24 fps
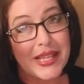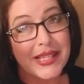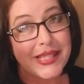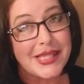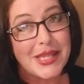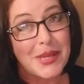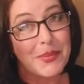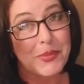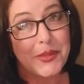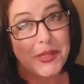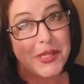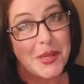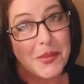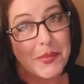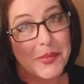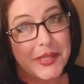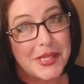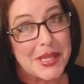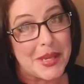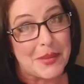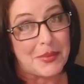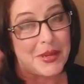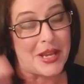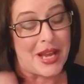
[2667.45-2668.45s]
zip, zip,
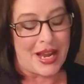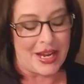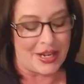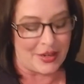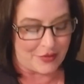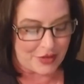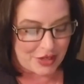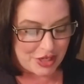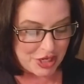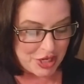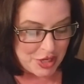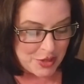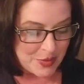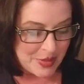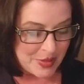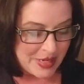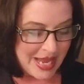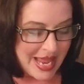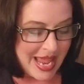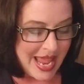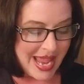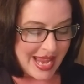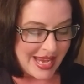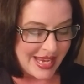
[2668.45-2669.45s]
zip kind of a
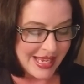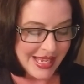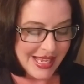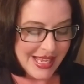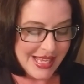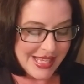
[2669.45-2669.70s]
Q&A.